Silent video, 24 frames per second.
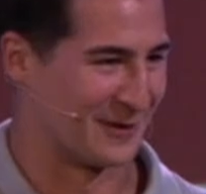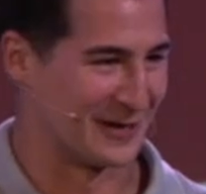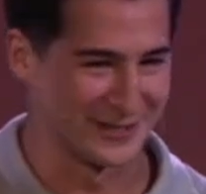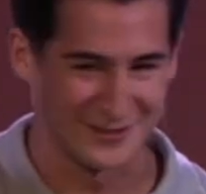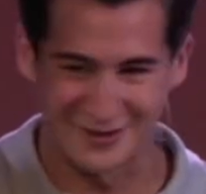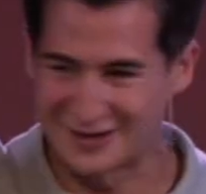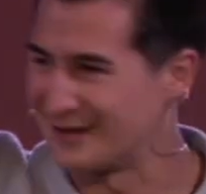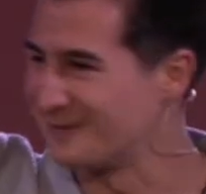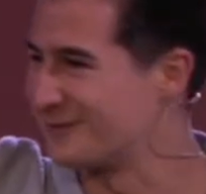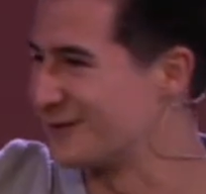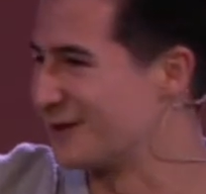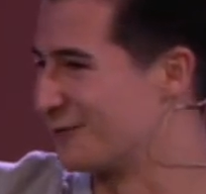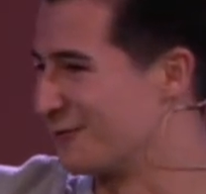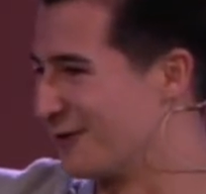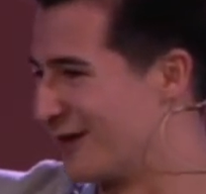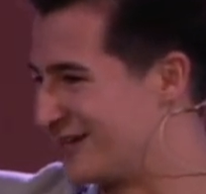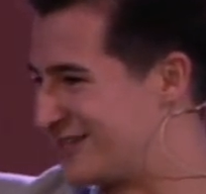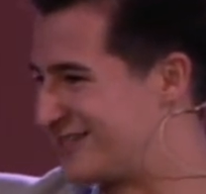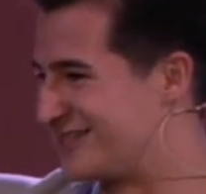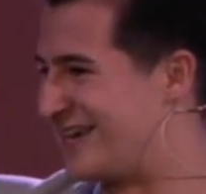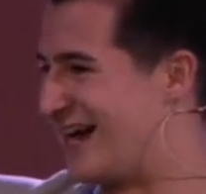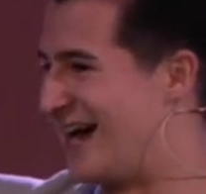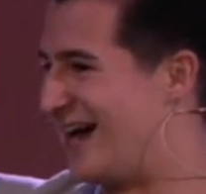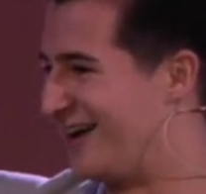Raise your hand if you can relate
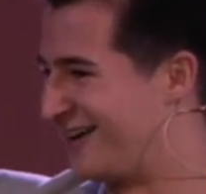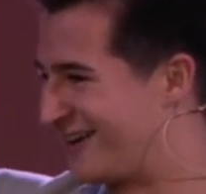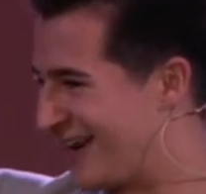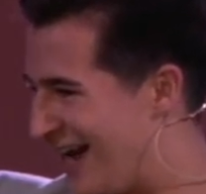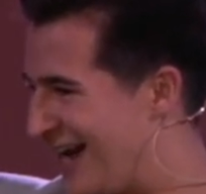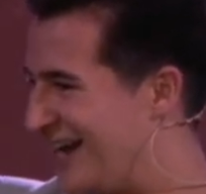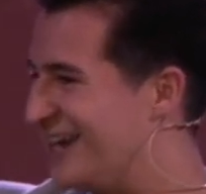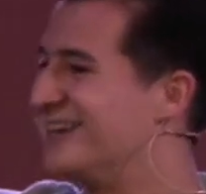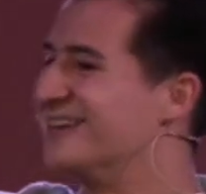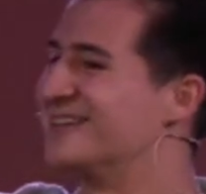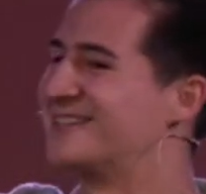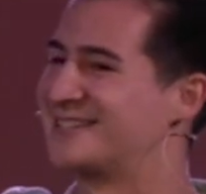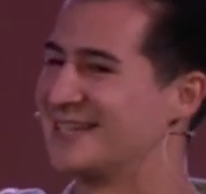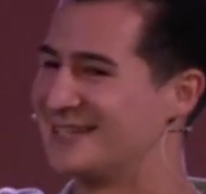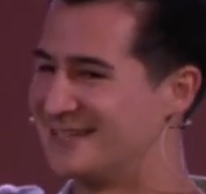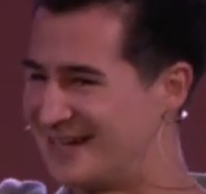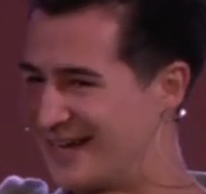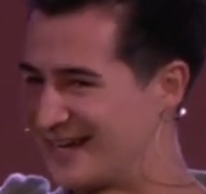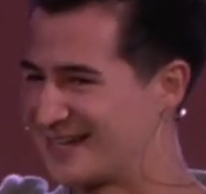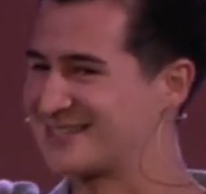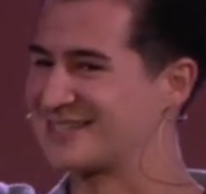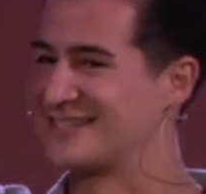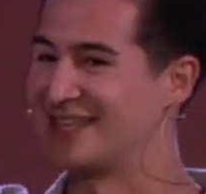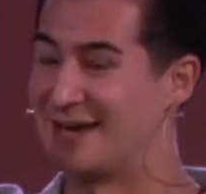to that. Okay, you're sitting
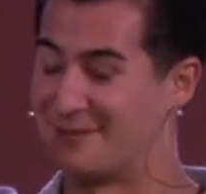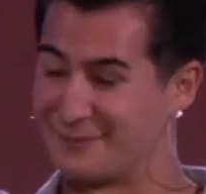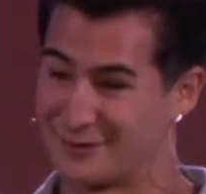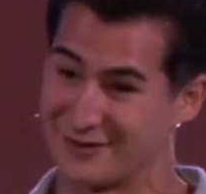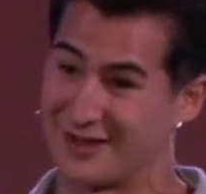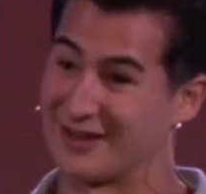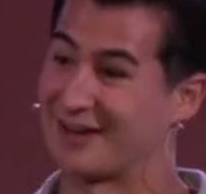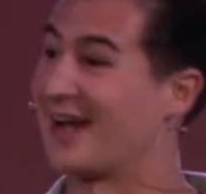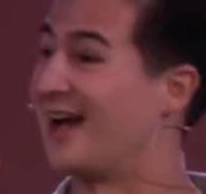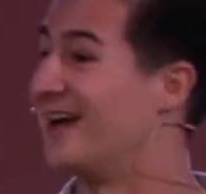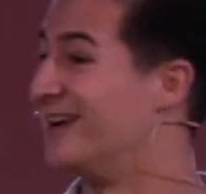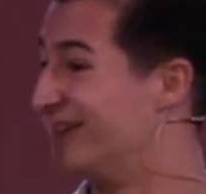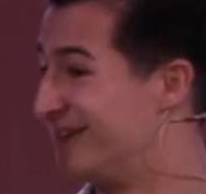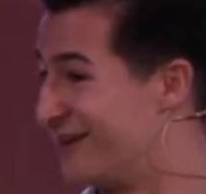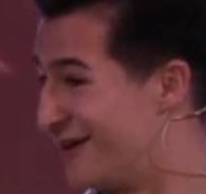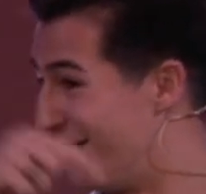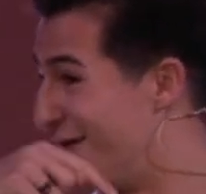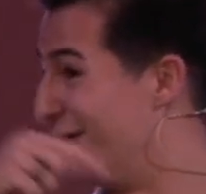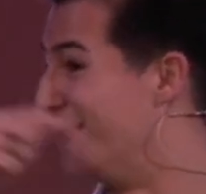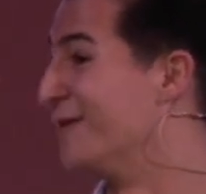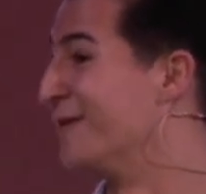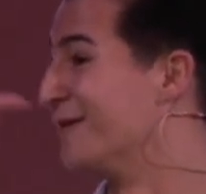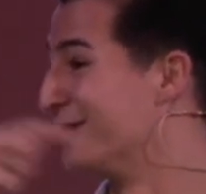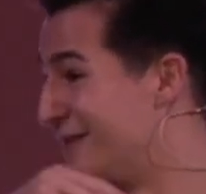next to them. You're like, I
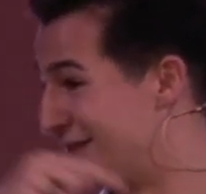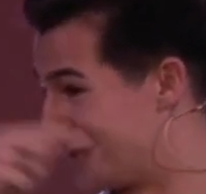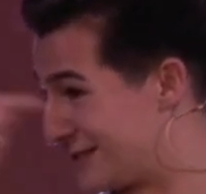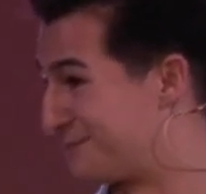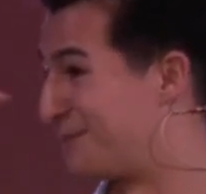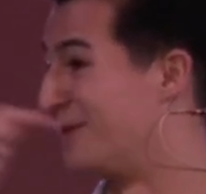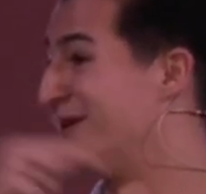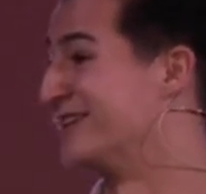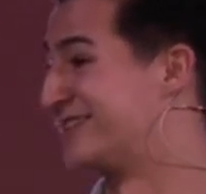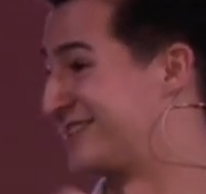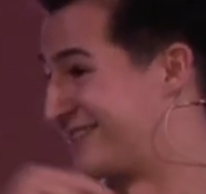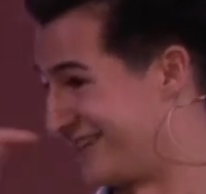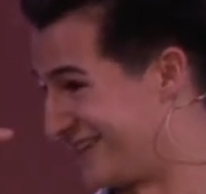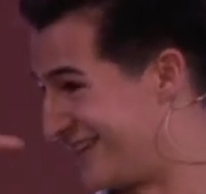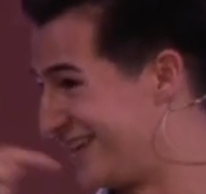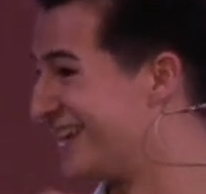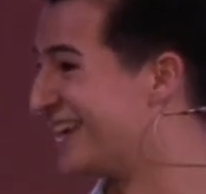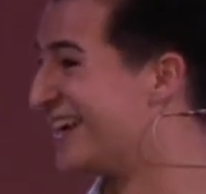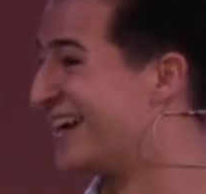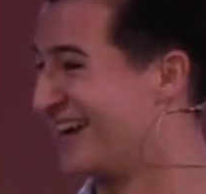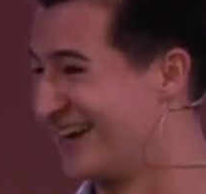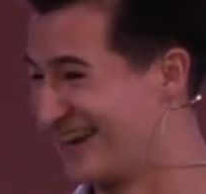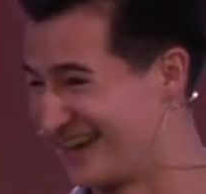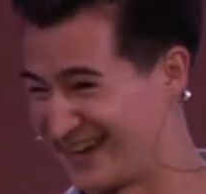know this person.
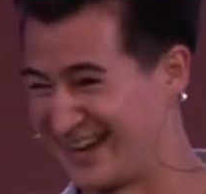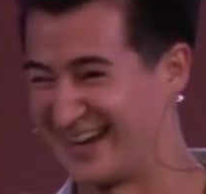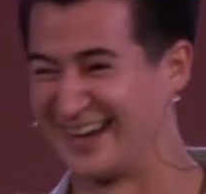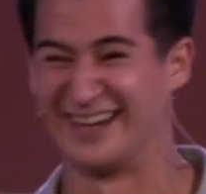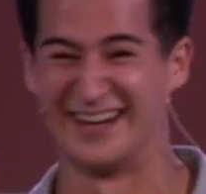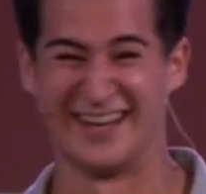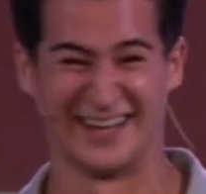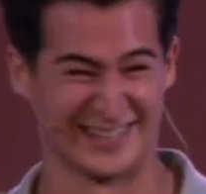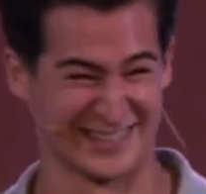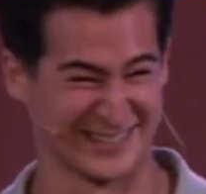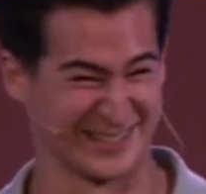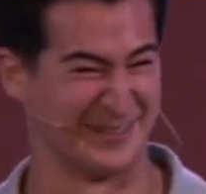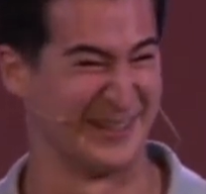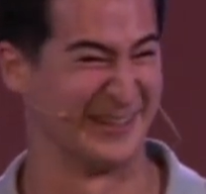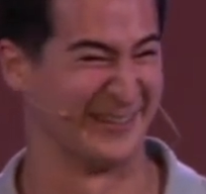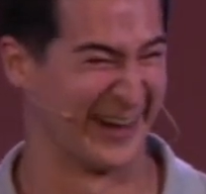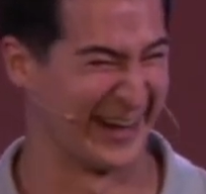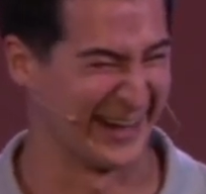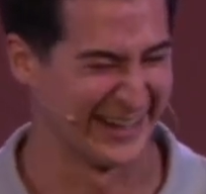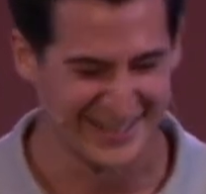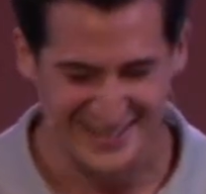Next to me, right?